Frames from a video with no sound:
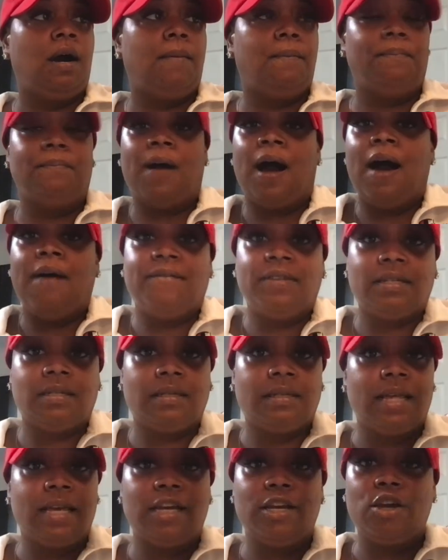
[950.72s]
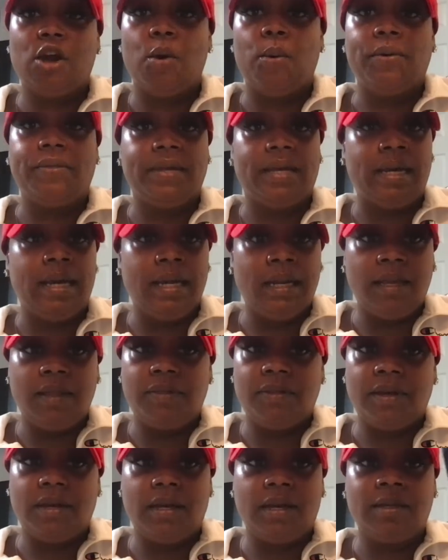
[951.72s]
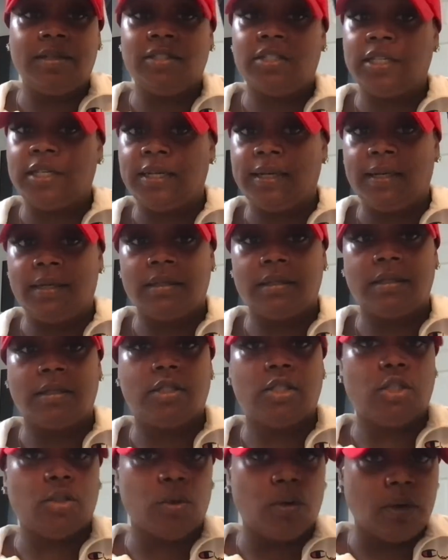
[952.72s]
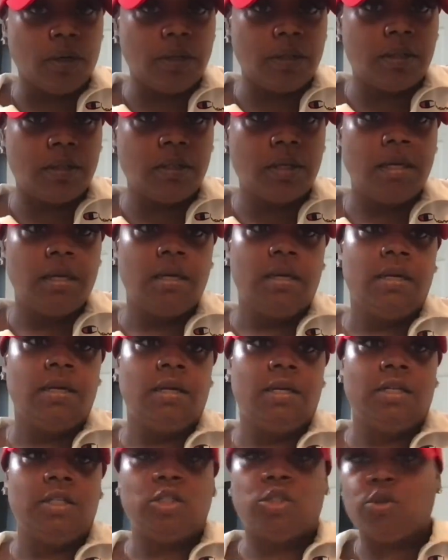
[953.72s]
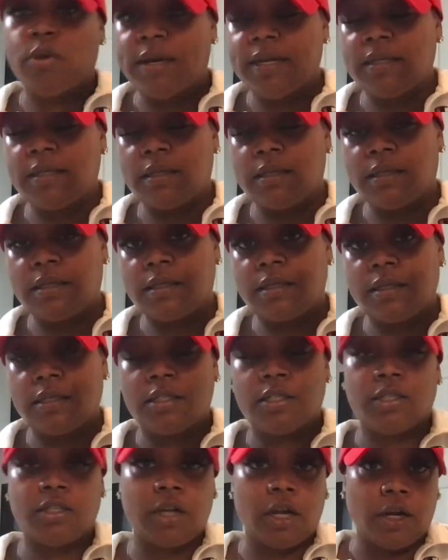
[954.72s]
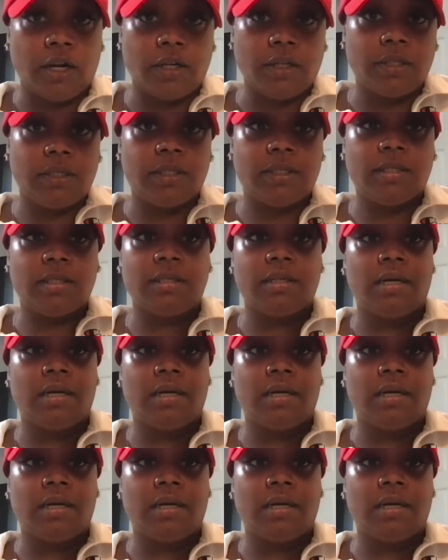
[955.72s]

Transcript: Obviously, they can go with anything: jeans, shorts, dresses, skirts,